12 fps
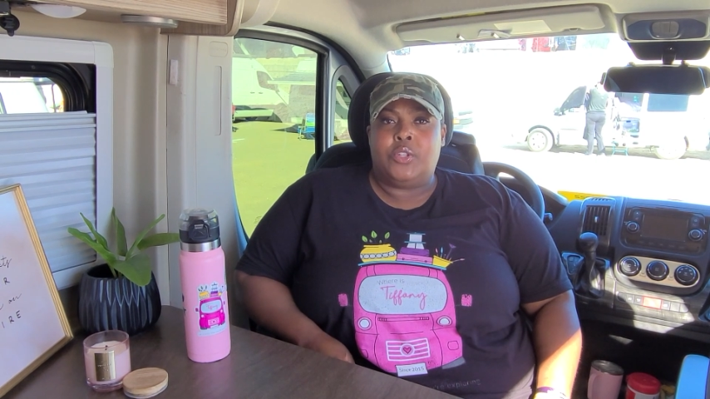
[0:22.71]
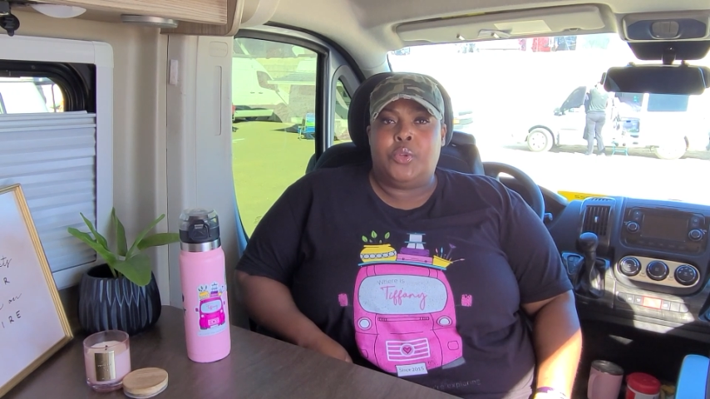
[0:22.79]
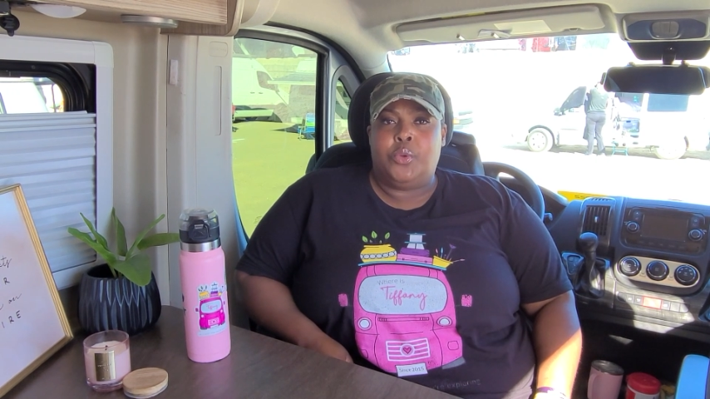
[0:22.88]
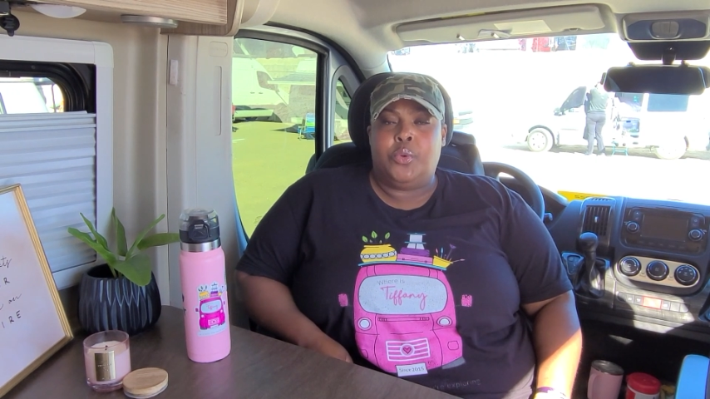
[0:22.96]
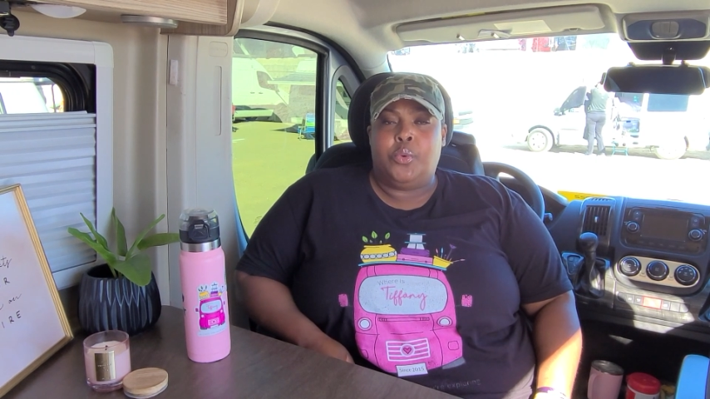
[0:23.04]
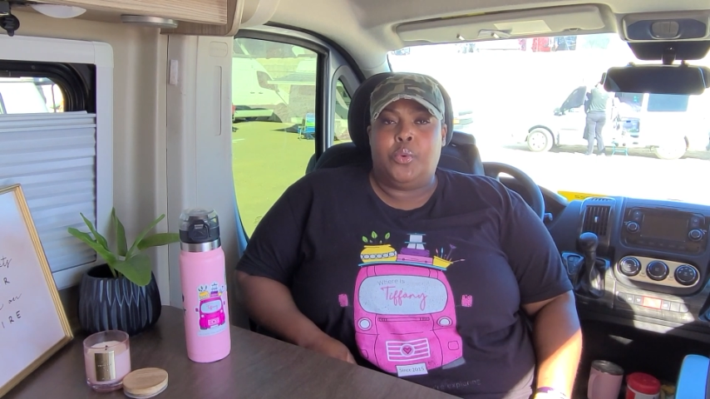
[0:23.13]

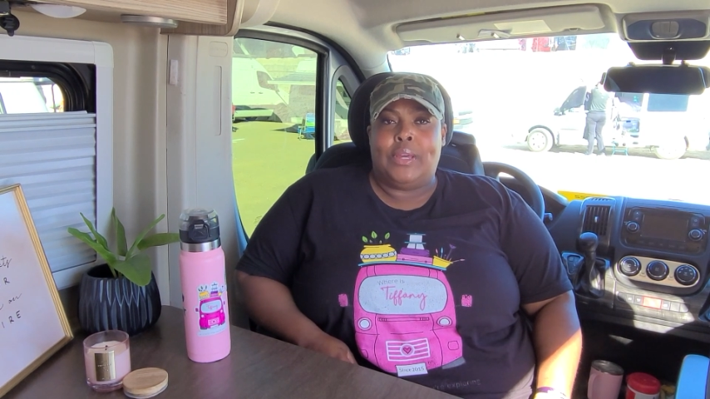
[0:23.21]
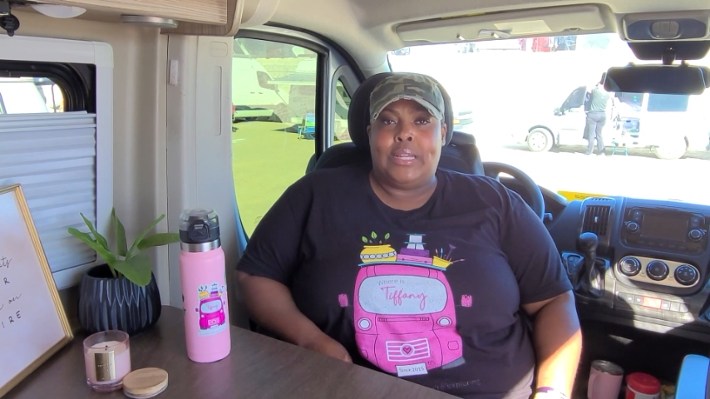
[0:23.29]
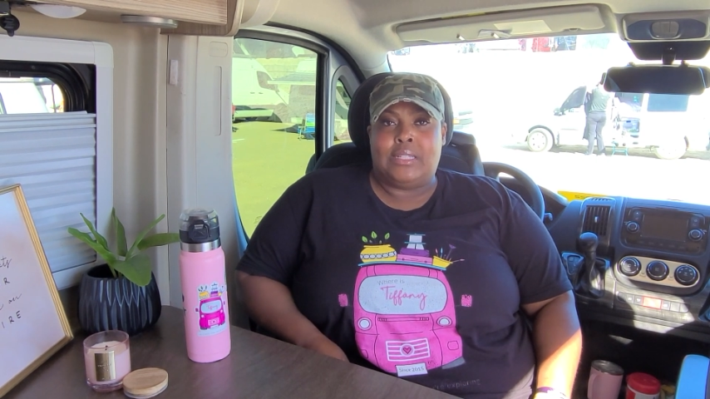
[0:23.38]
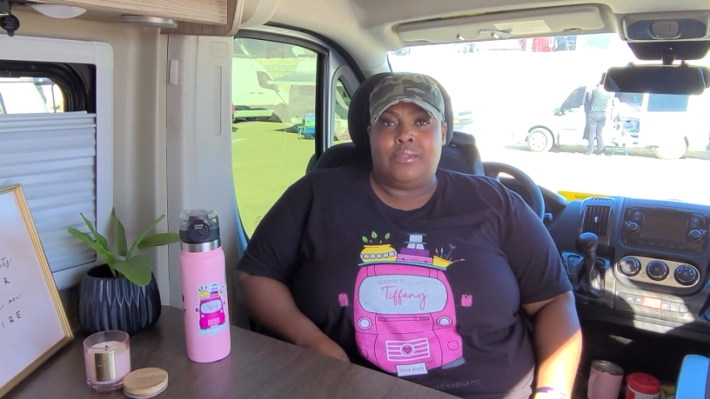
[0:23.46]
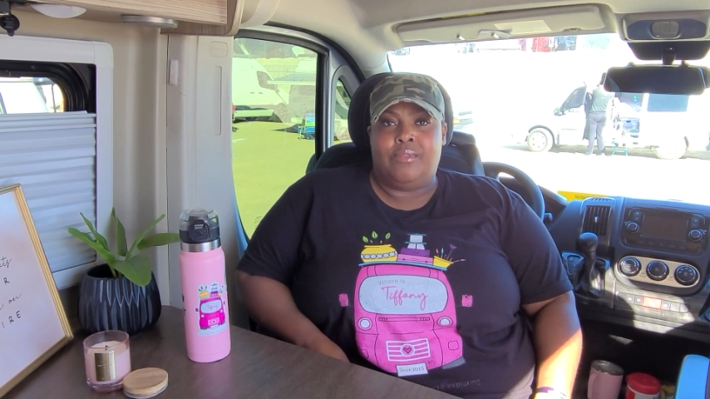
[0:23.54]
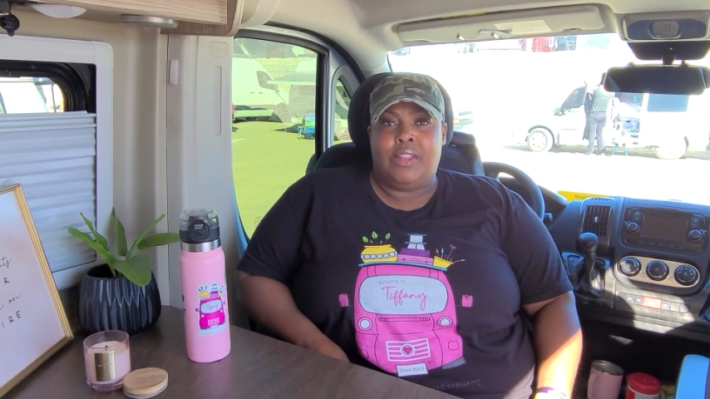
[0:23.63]
to
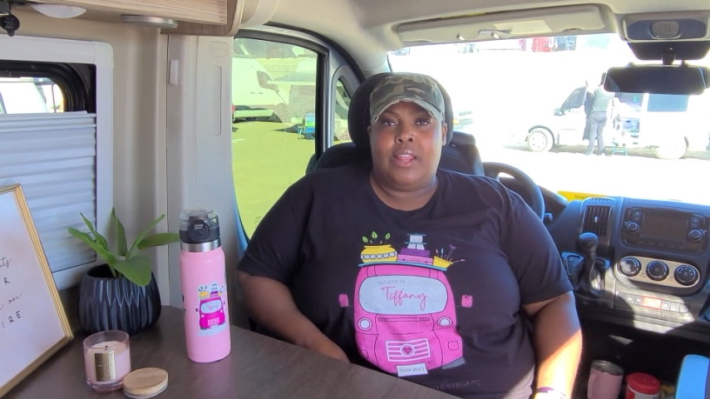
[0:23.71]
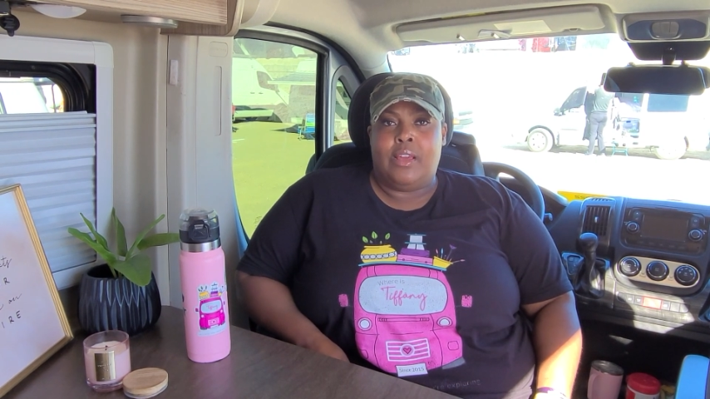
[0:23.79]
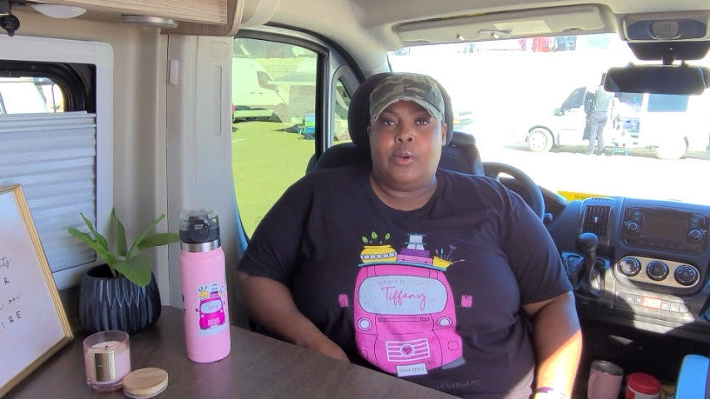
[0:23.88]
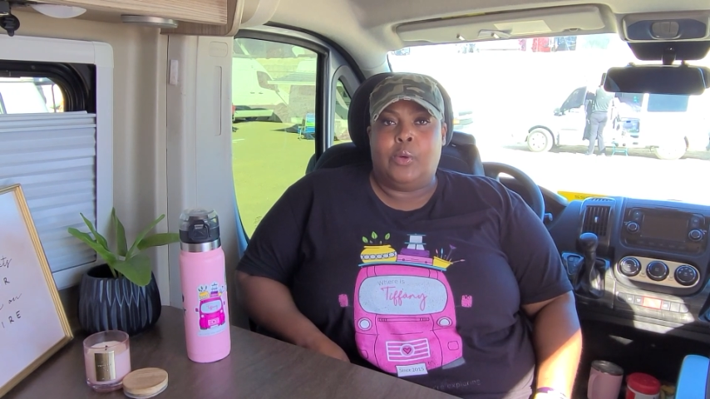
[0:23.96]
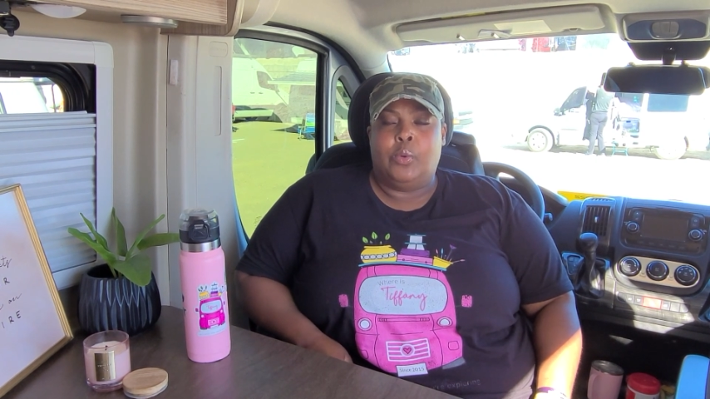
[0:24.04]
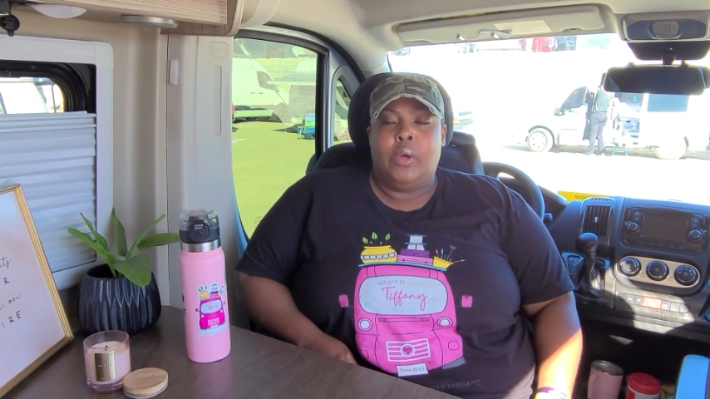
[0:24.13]
his
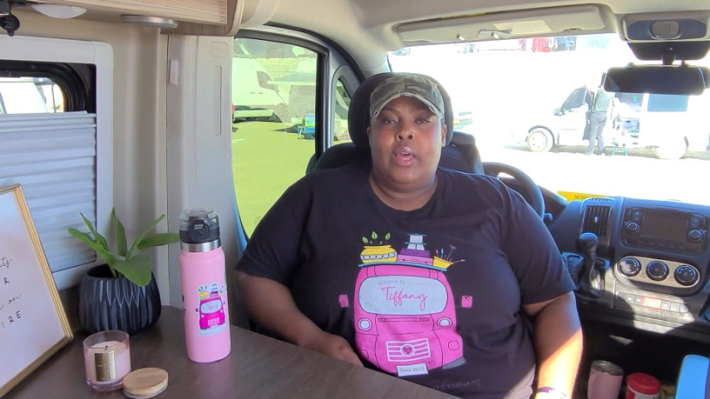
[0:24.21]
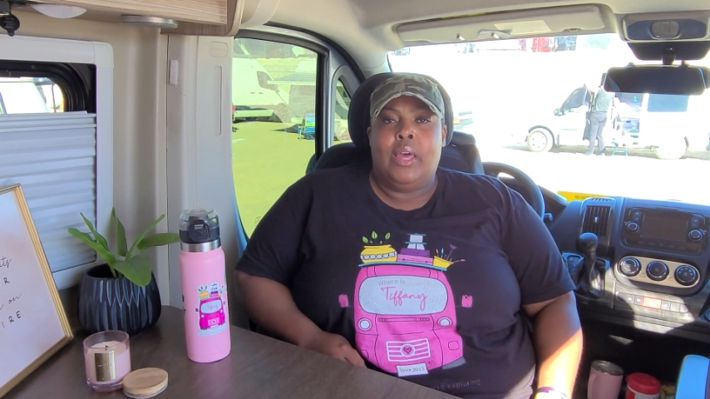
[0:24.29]
video